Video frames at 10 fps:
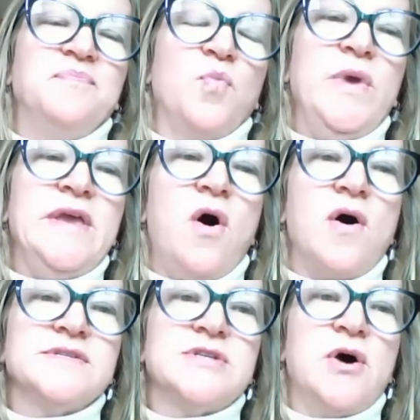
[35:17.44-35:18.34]
we
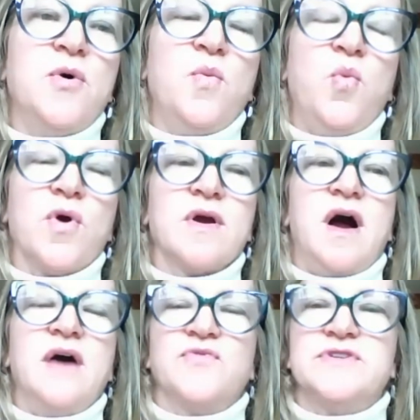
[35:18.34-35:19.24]
also work
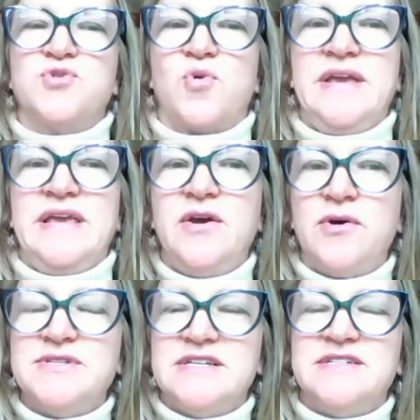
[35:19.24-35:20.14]
on restoring
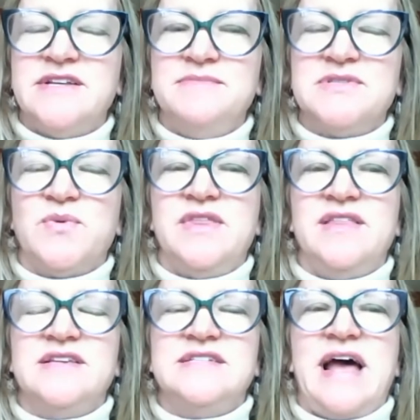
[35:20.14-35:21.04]
ecosystems
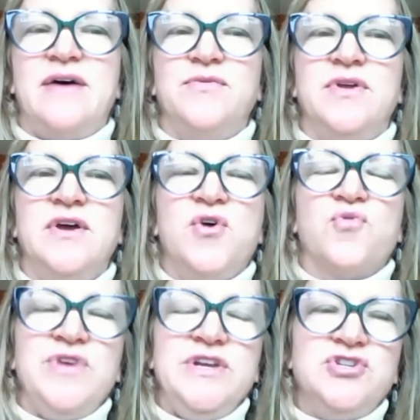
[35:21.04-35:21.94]
within the Sound
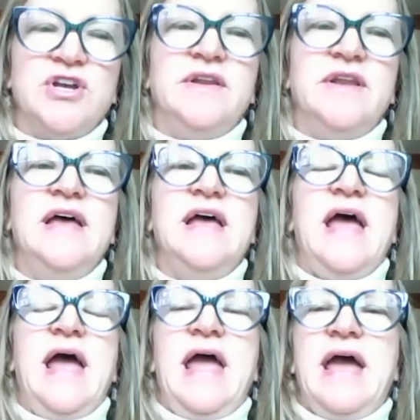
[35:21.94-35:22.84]
region
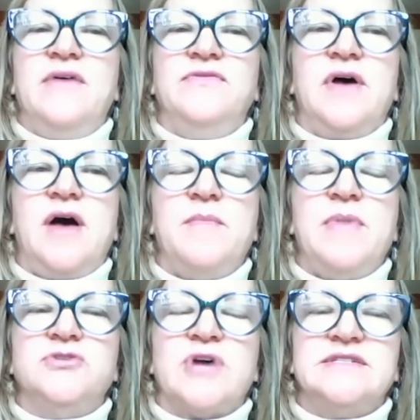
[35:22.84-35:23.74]
and
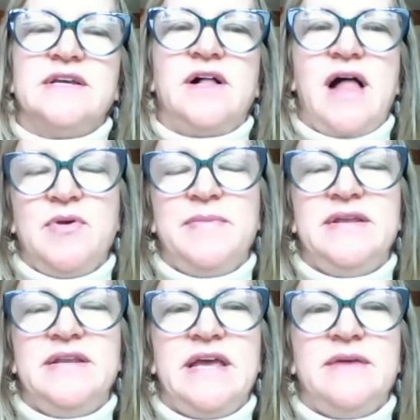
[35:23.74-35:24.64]
addressing climate
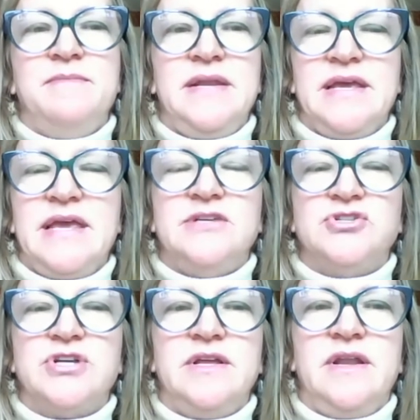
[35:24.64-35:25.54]

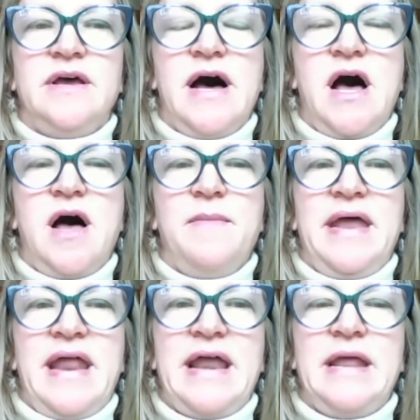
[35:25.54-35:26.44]
mitigation
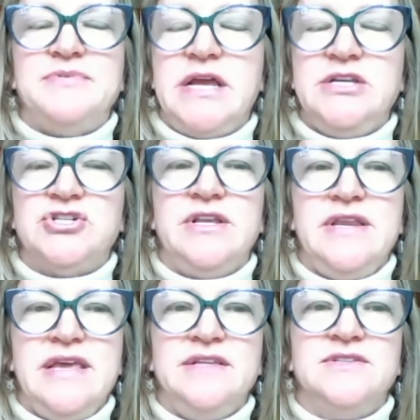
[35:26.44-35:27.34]
and adaptation
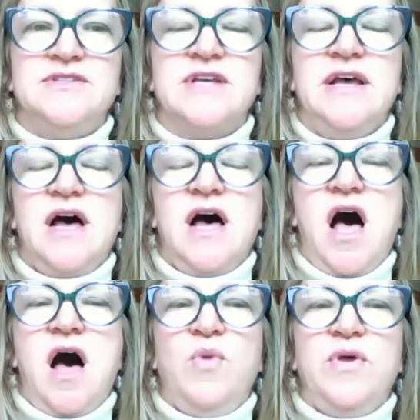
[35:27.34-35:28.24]
needs
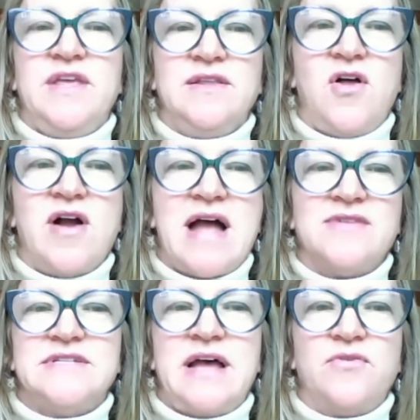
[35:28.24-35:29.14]
within the Long
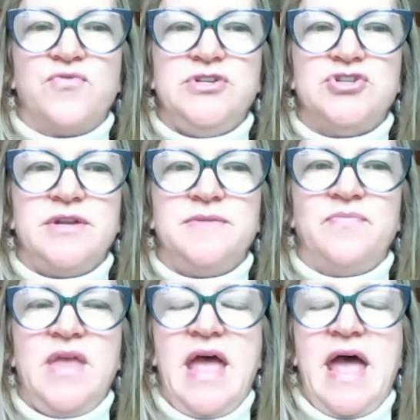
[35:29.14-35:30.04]
Island Sound
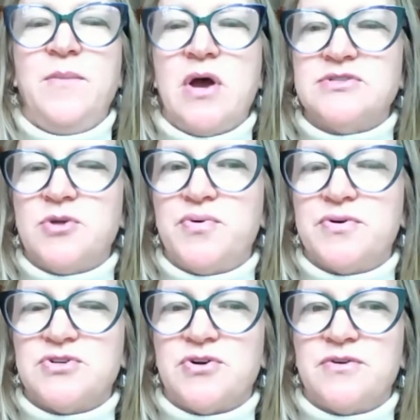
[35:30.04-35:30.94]
region. And we also
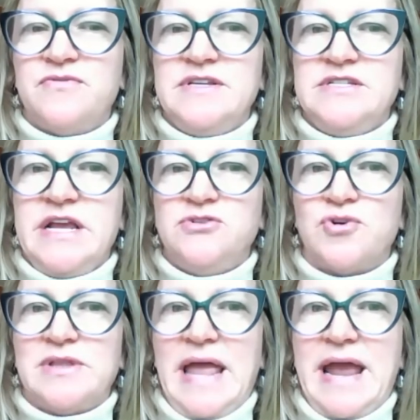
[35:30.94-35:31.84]
preserve
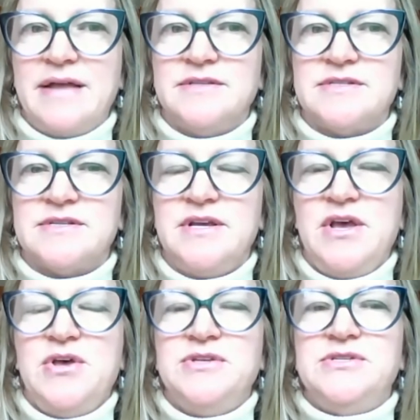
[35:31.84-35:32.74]
endangered lands.
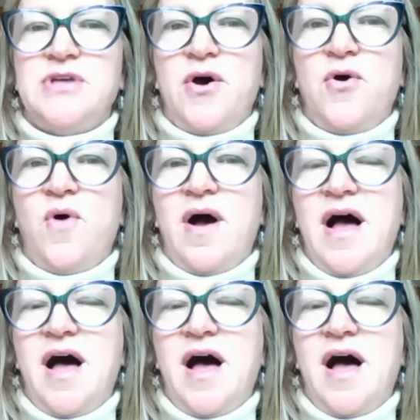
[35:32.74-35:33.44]
So